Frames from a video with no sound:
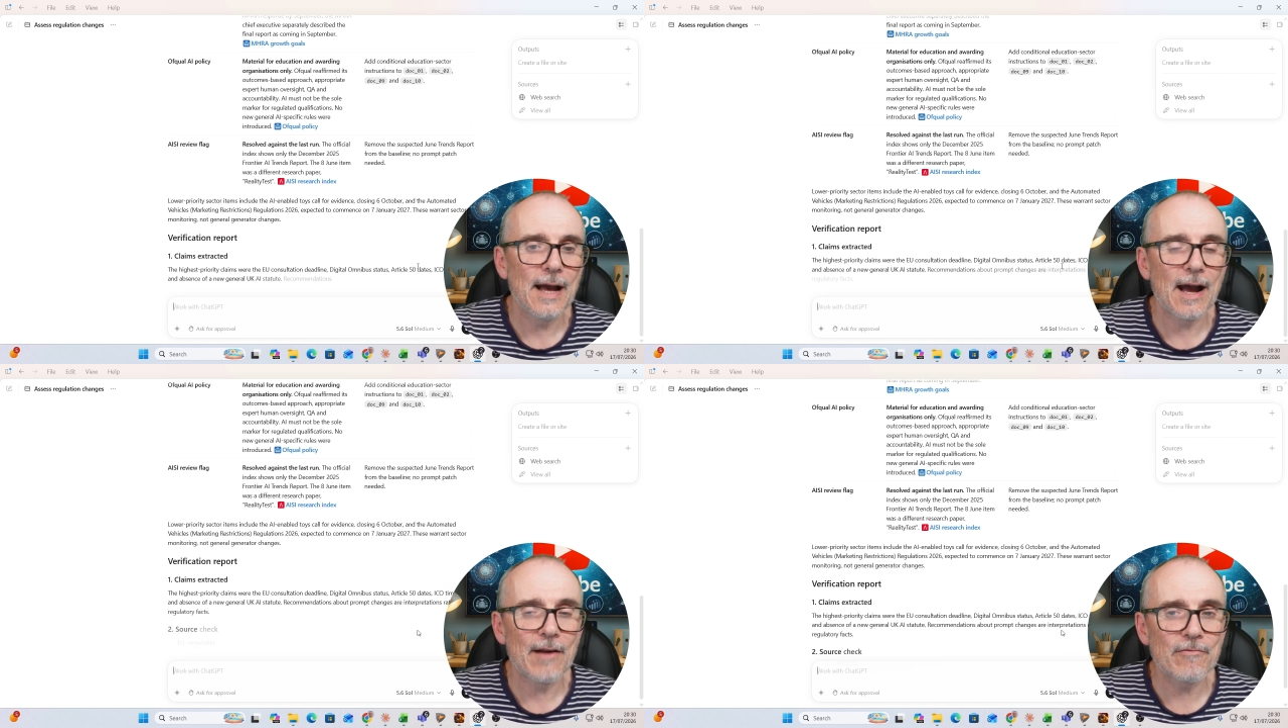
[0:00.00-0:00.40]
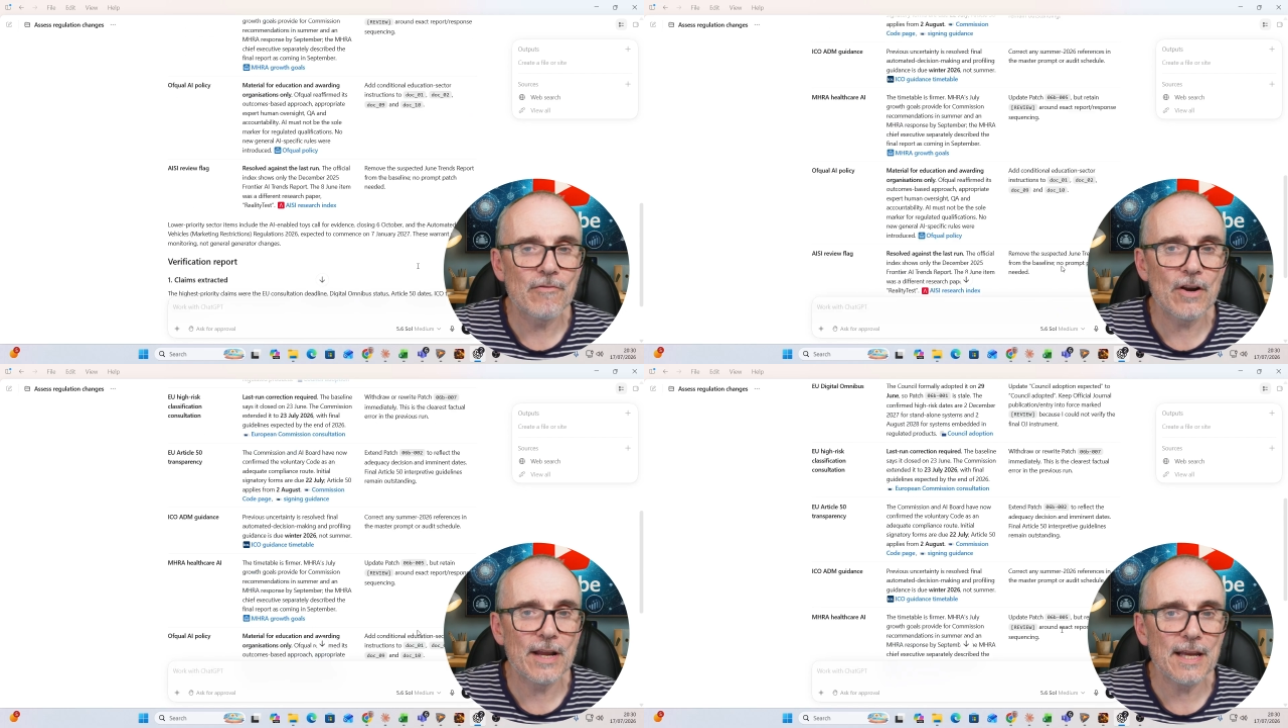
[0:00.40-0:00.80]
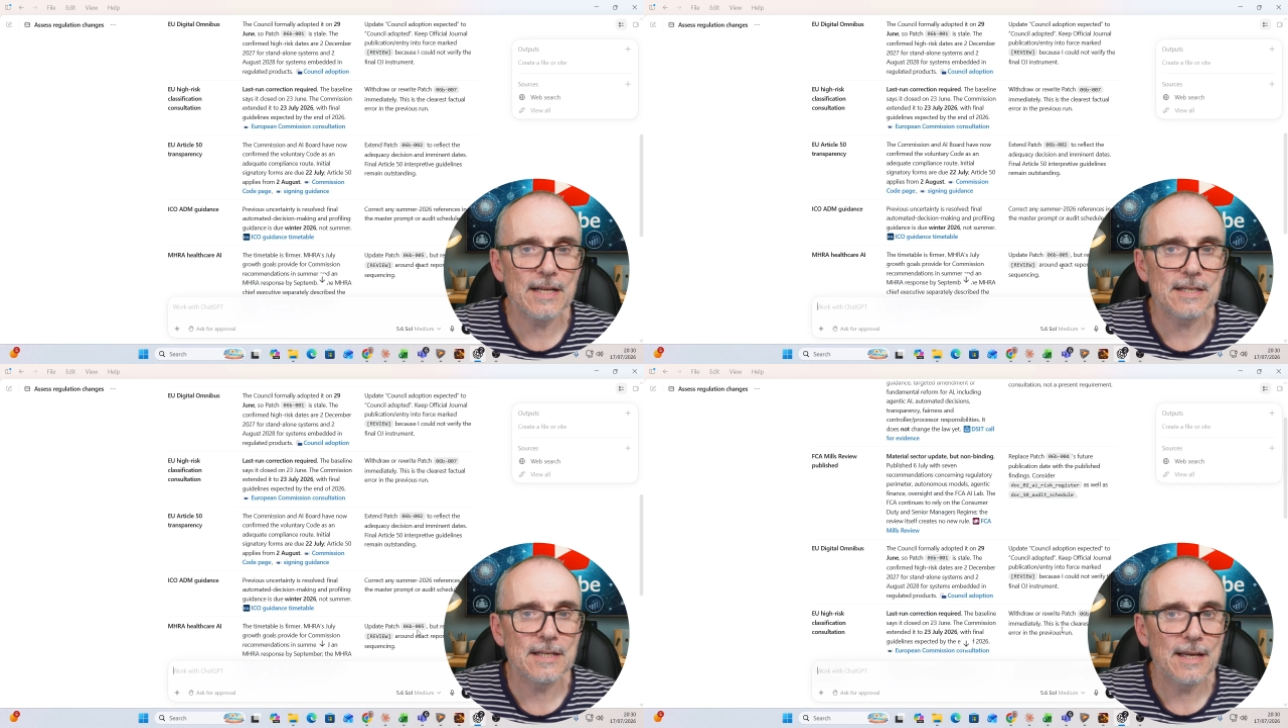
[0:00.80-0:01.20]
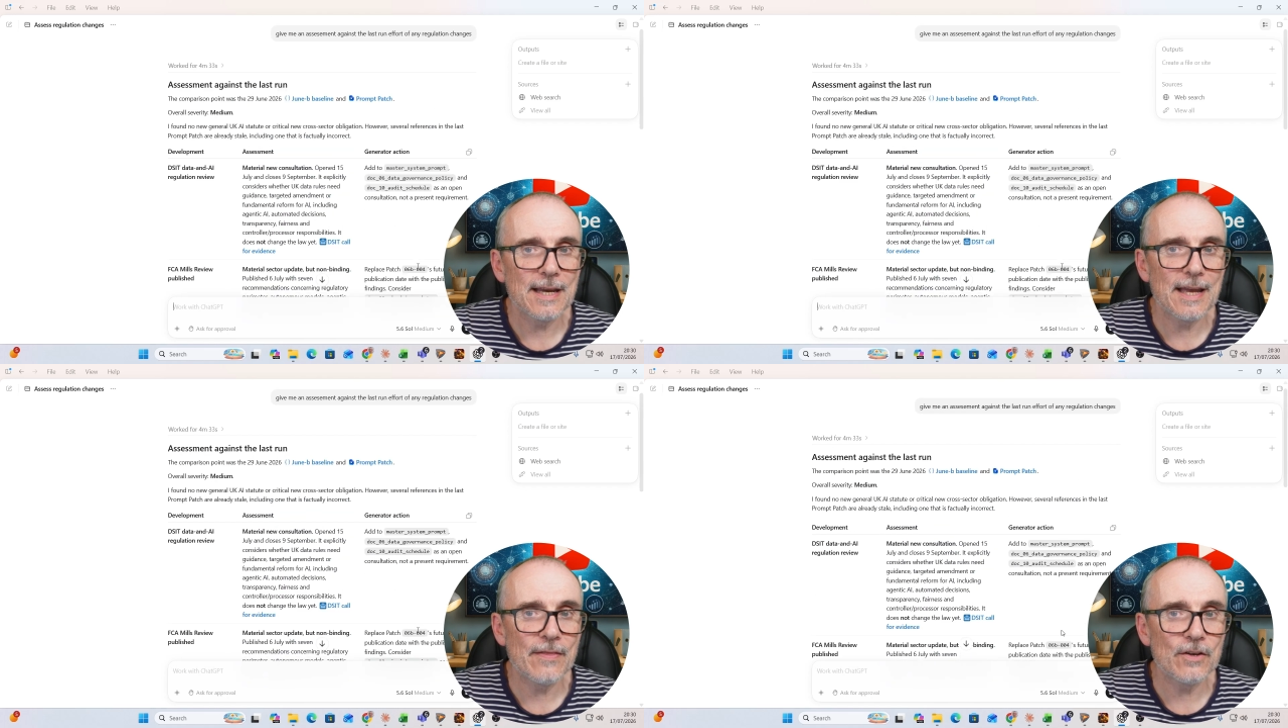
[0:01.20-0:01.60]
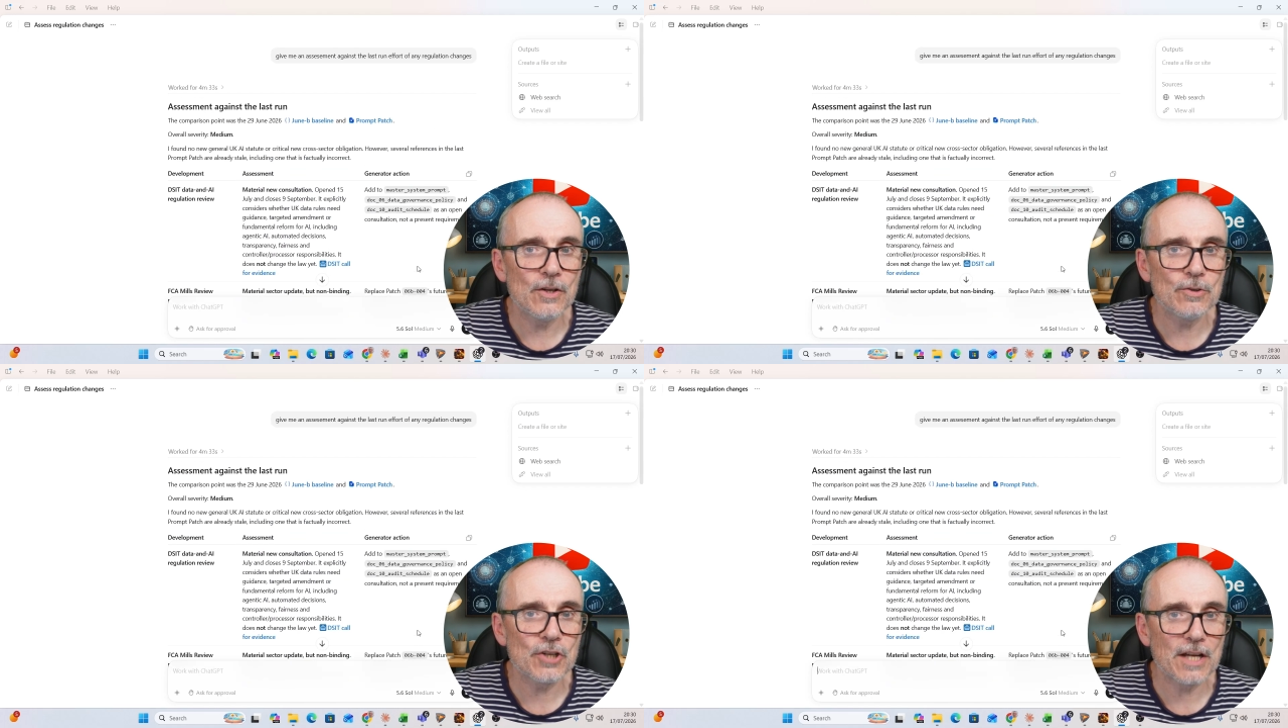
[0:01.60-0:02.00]
I've run it in the
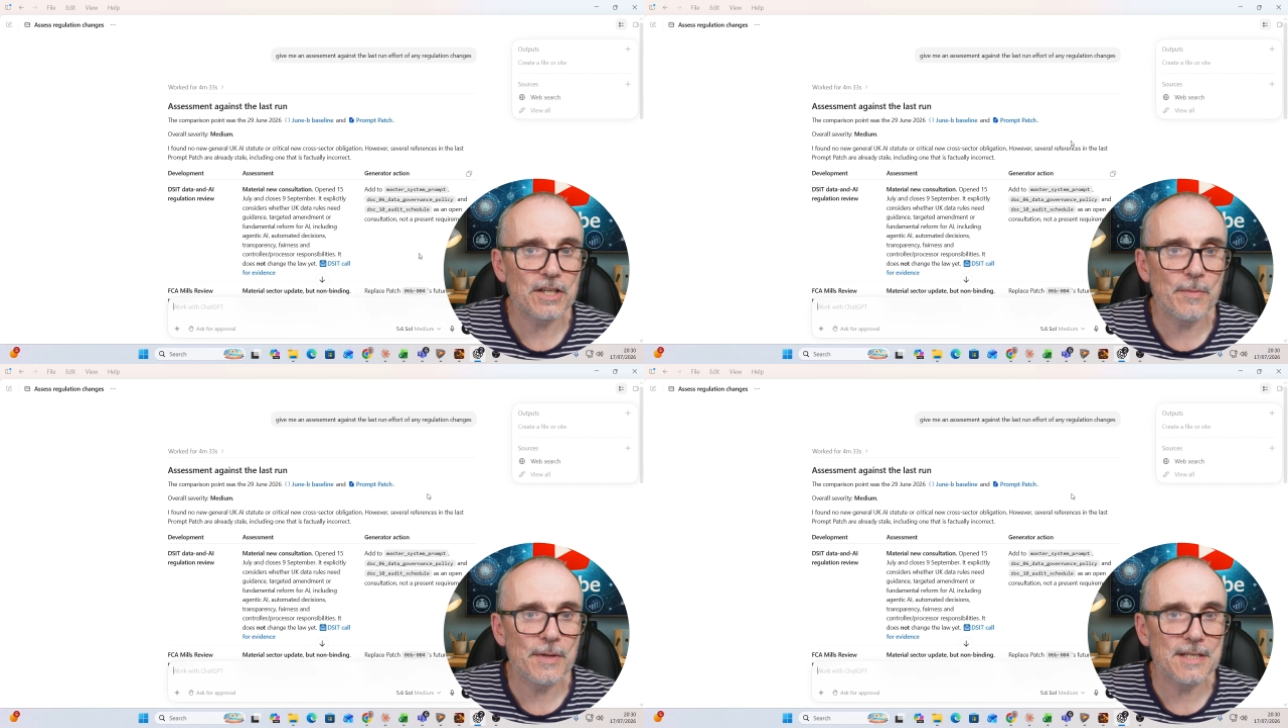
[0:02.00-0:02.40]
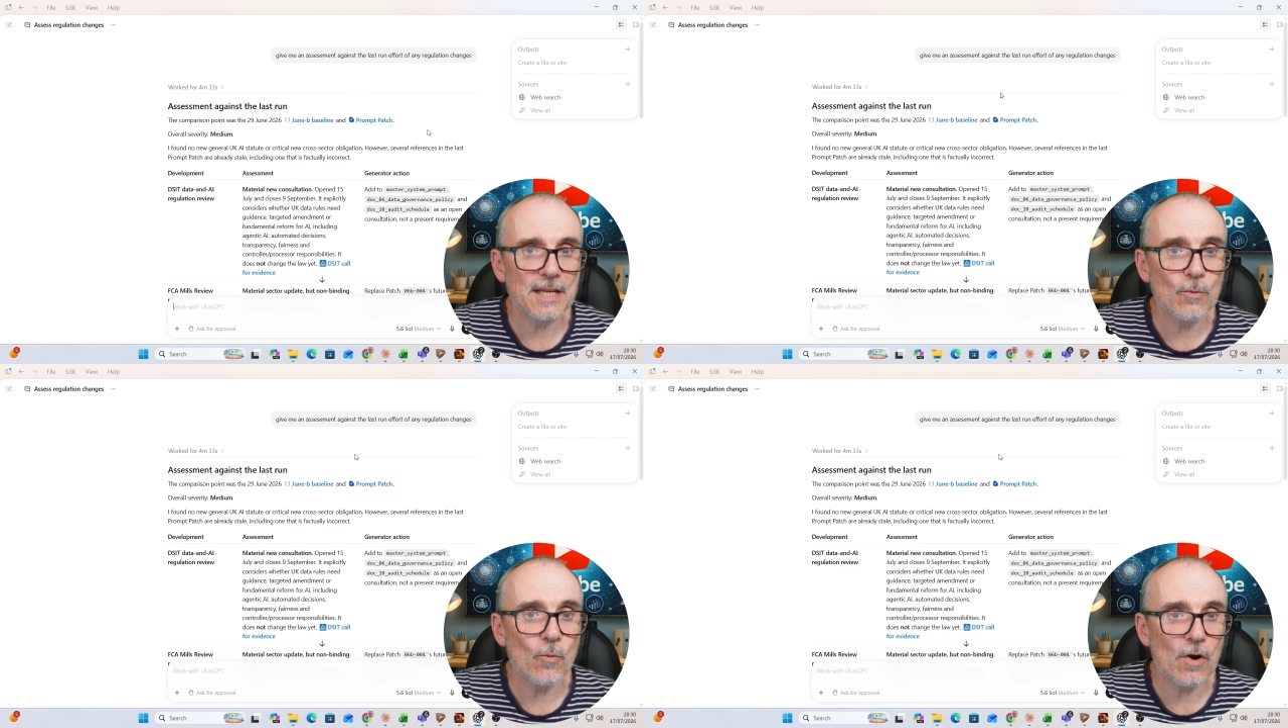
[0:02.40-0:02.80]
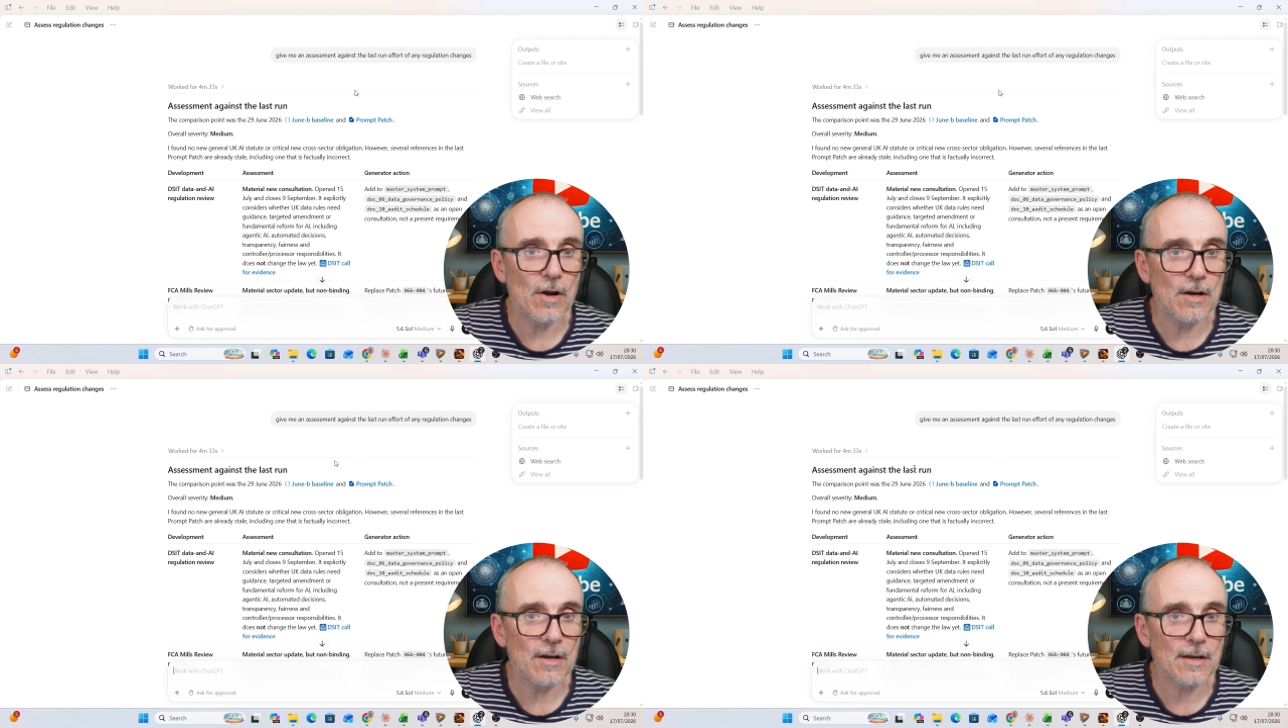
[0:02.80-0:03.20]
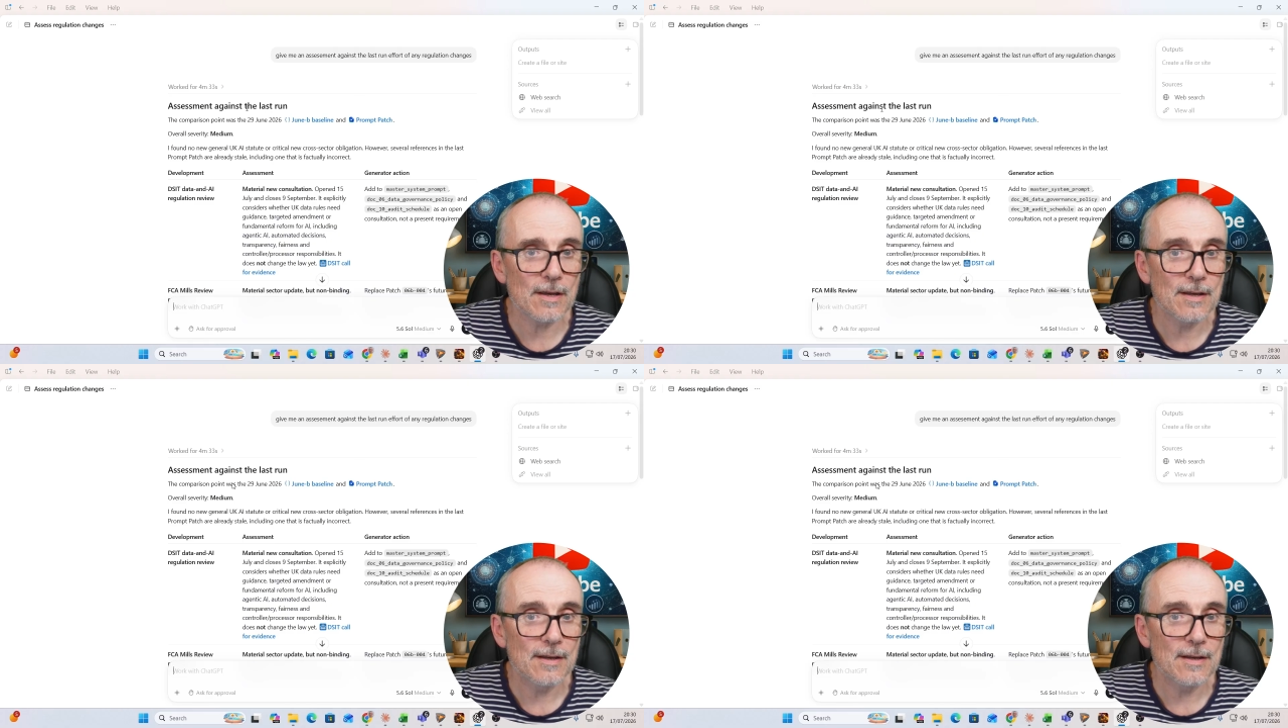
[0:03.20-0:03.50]
new ChatGPT Work.